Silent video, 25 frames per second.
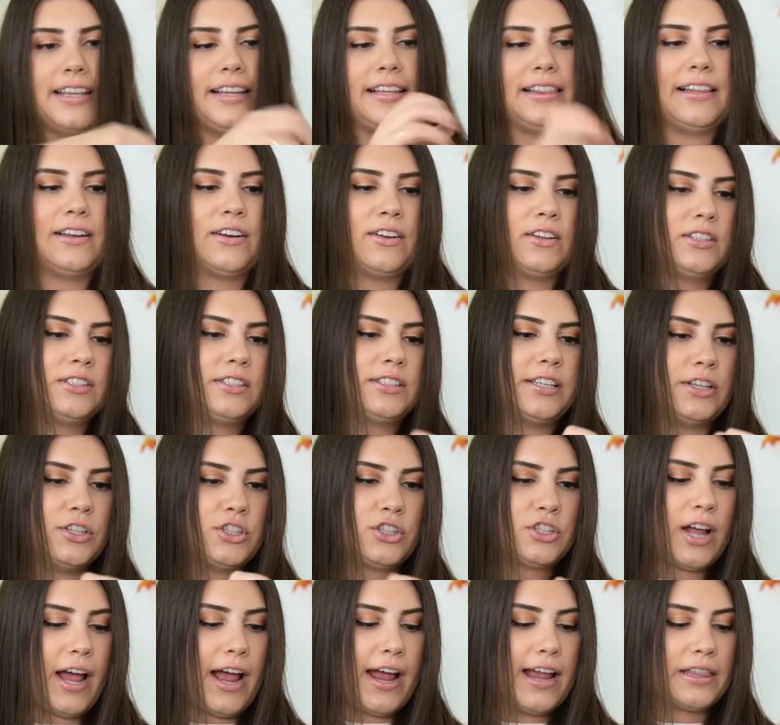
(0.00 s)
a little
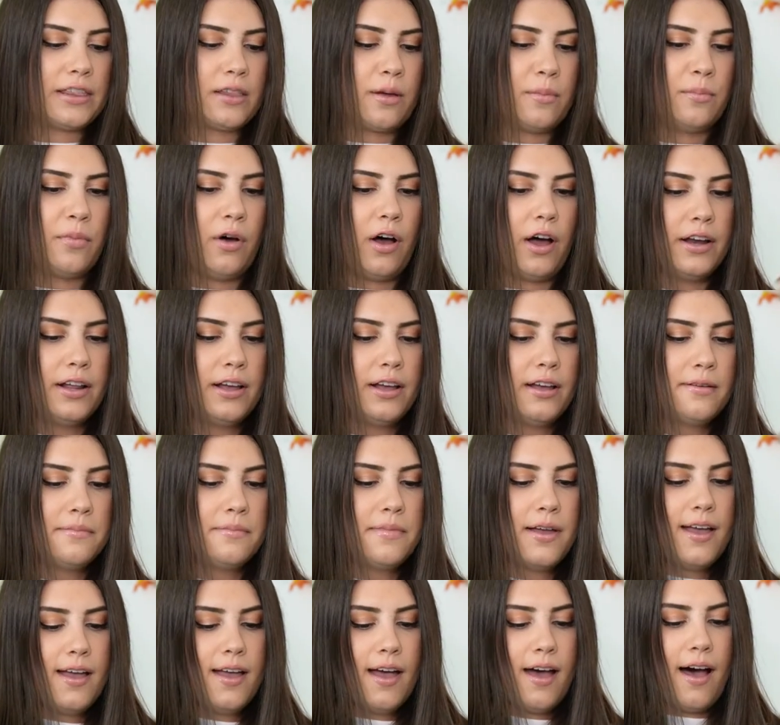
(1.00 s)
cinch tie at the
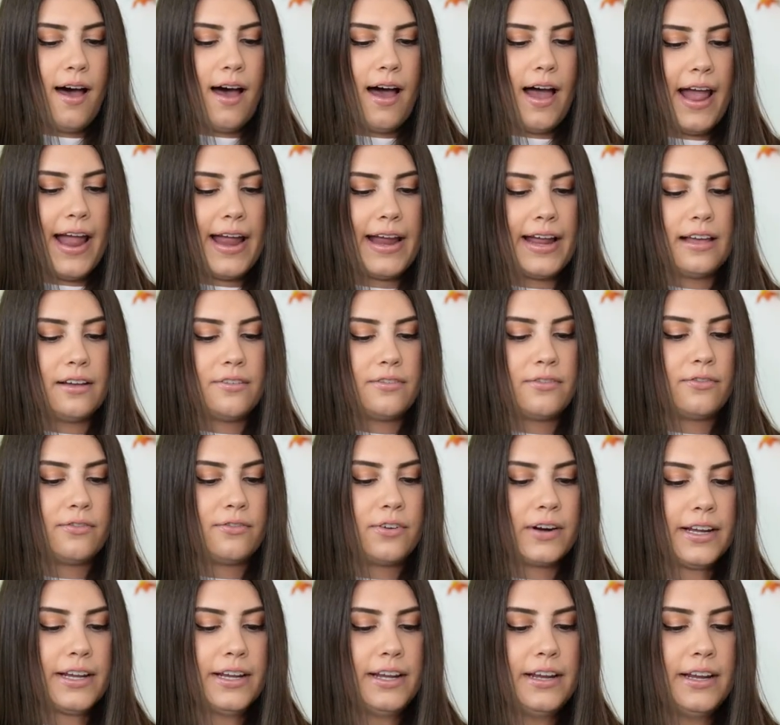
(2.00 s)
bottom. I
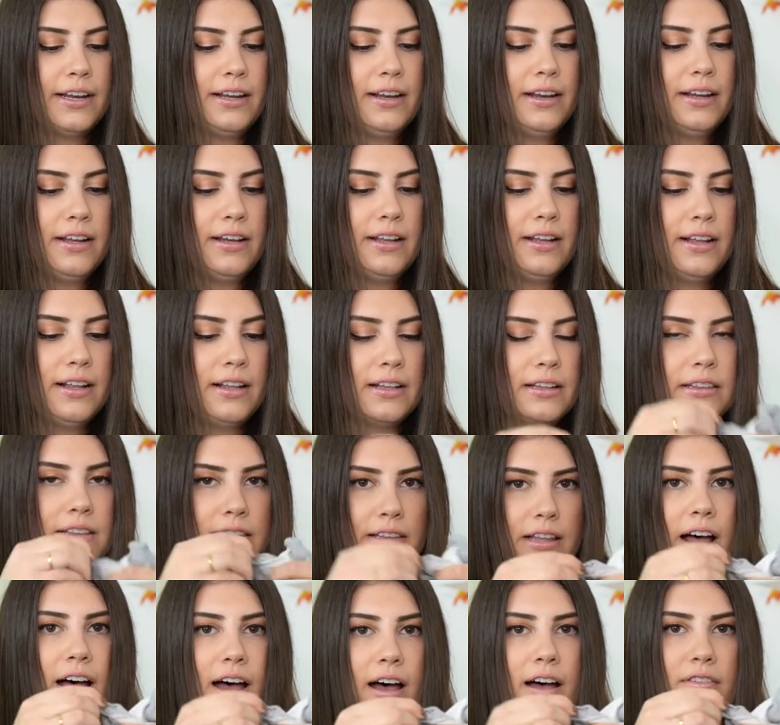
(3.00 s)
freaking
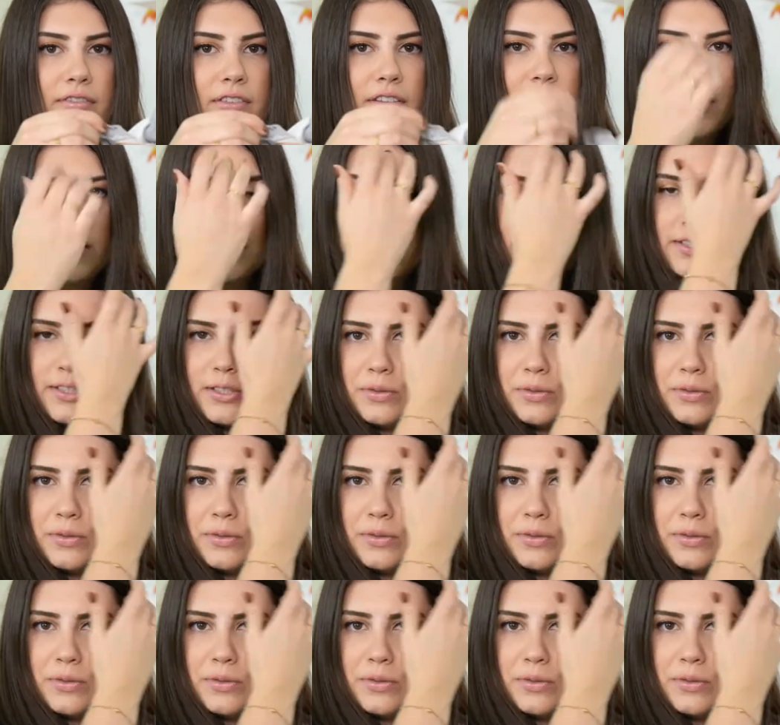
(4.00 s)
love this